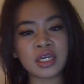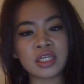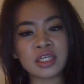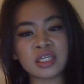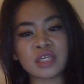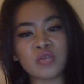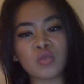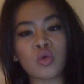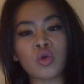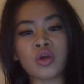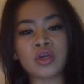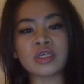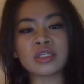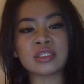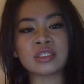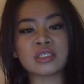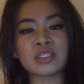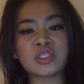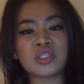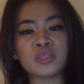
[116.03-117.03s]
he
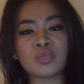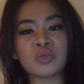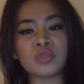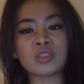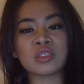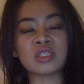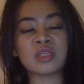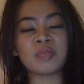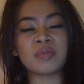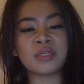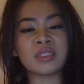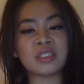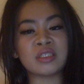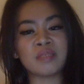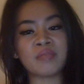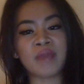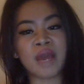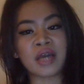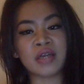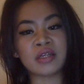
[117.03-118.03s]
worries that she will slip
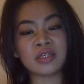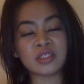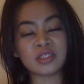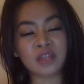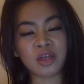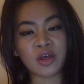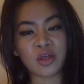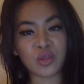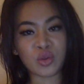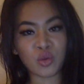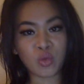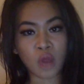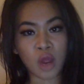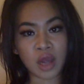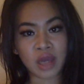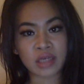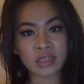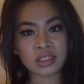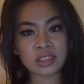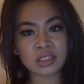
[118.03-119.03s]
into madness
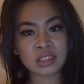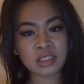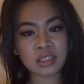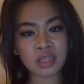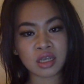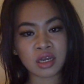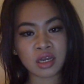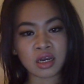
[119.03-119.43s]
otherwise.